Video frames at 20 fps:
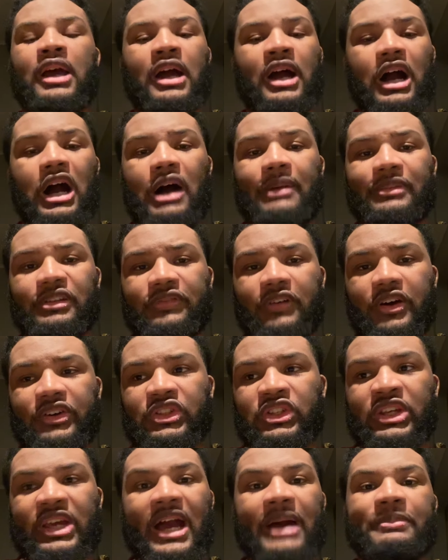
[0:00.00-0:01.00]
As far as
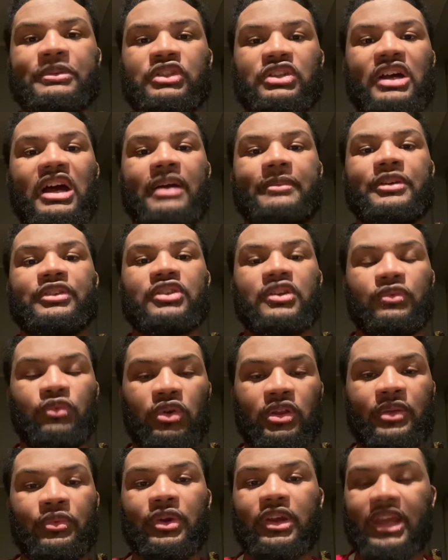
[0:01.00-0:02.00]
gap assignments and
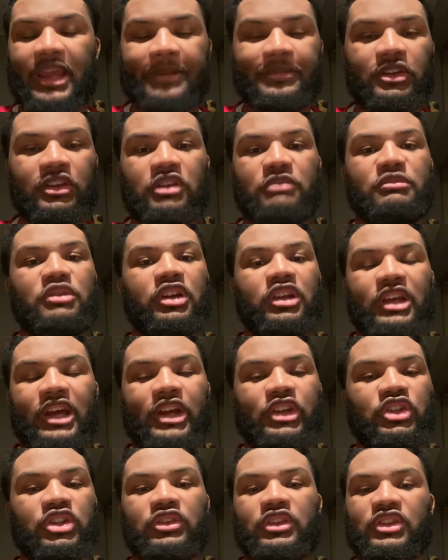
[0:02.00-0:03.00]
really when it came to
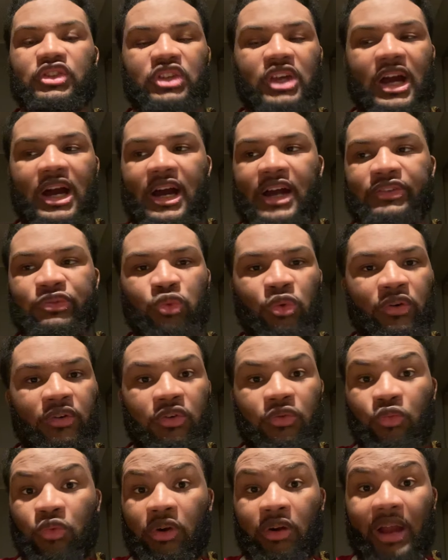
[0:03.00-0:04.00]
communication, these guys were
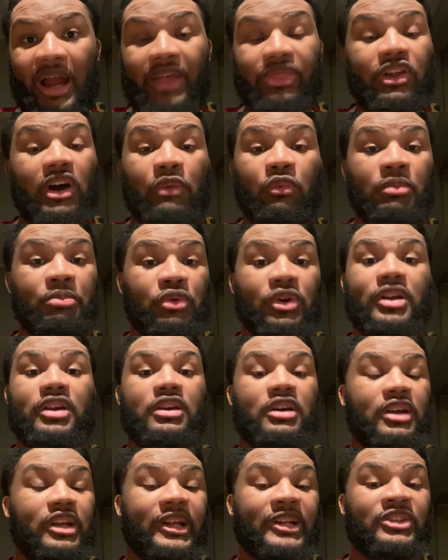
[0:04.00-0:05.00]
pretty
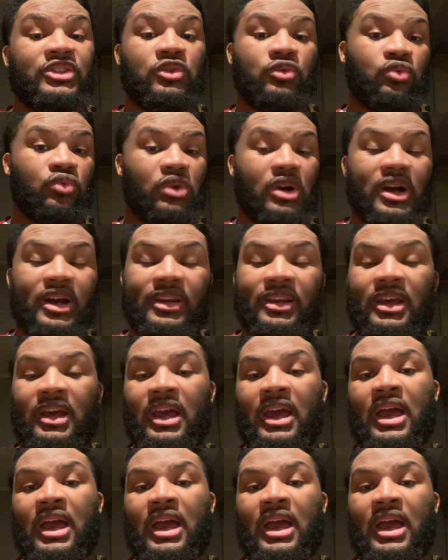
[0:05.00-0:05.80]
good against the run.